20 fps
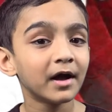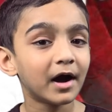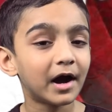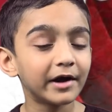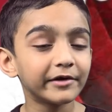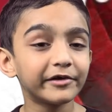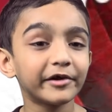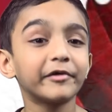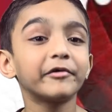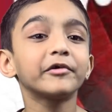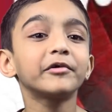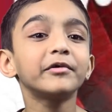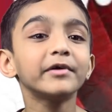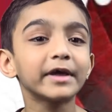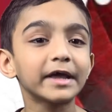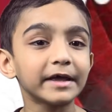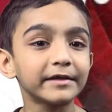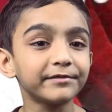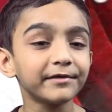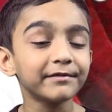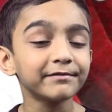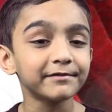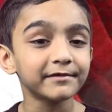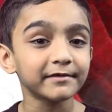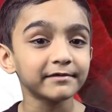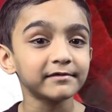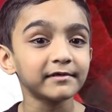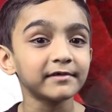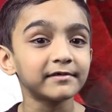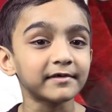Ontario eighteen
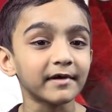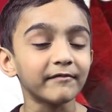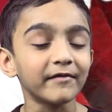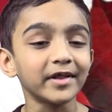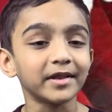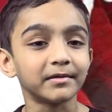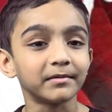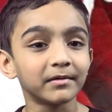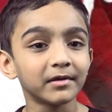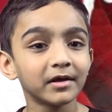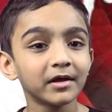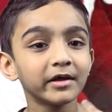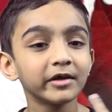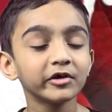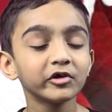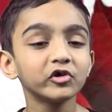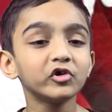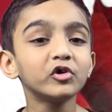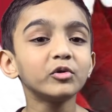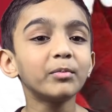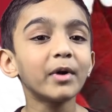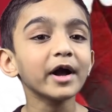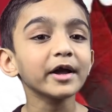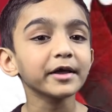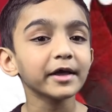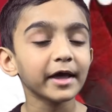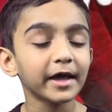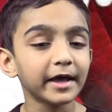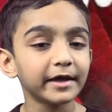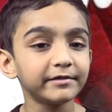sixty-seven, Cuba
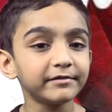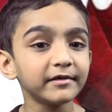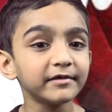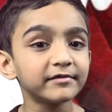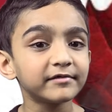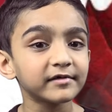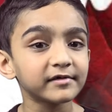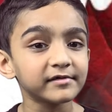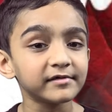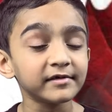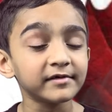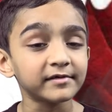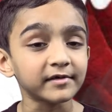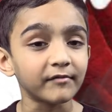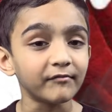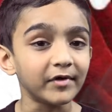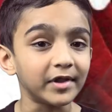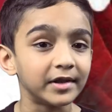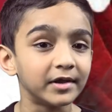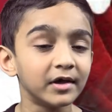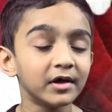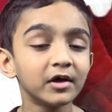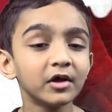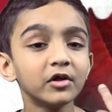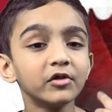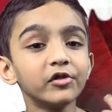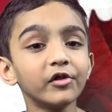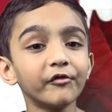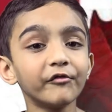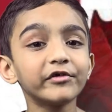eighteen sixty-seven,
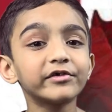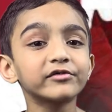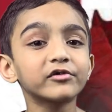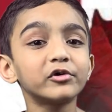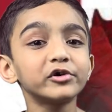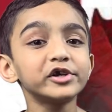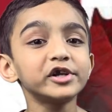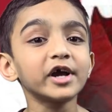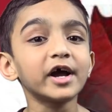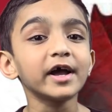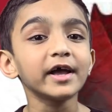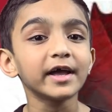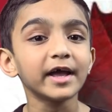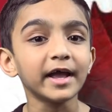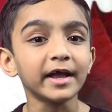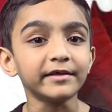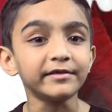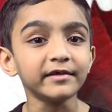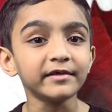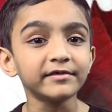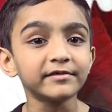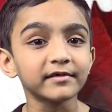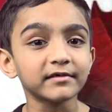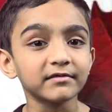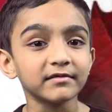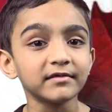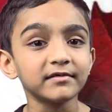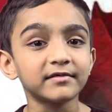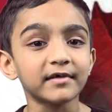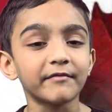Nova Scotia eighteen
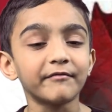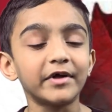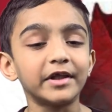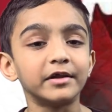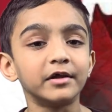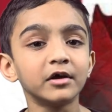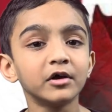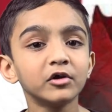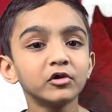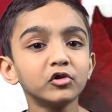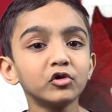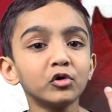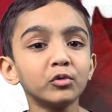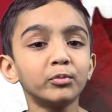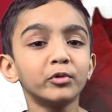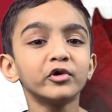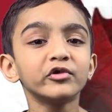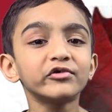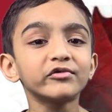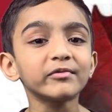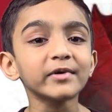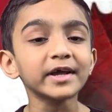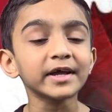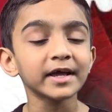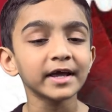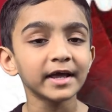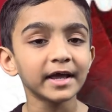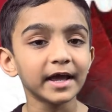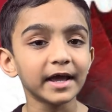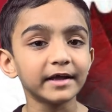sixty-seven, New Brunswick
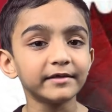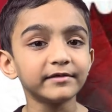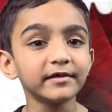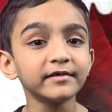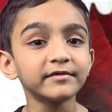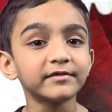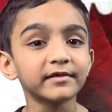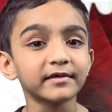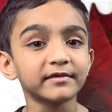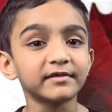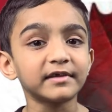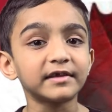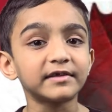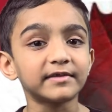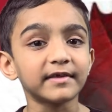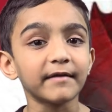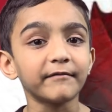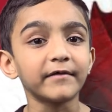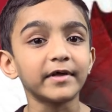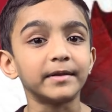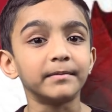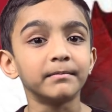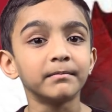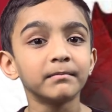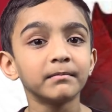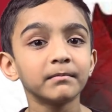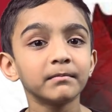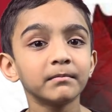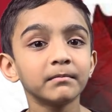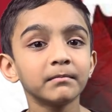eighteen sixty-seven,
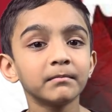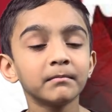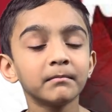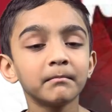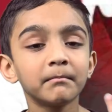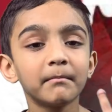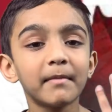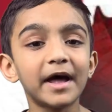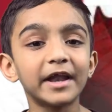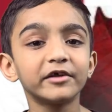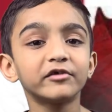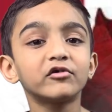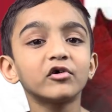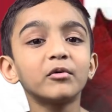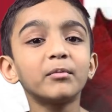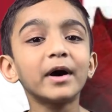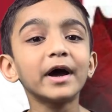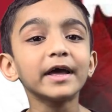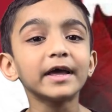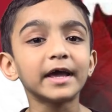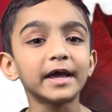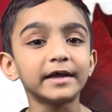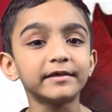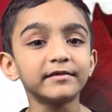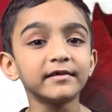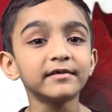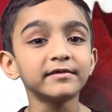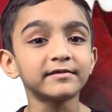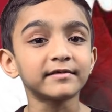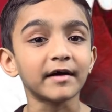Manitoba
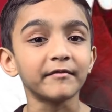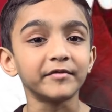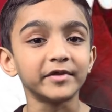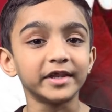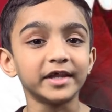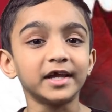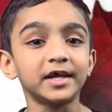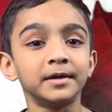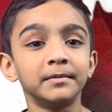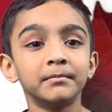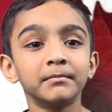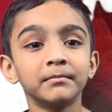eighteen seventy,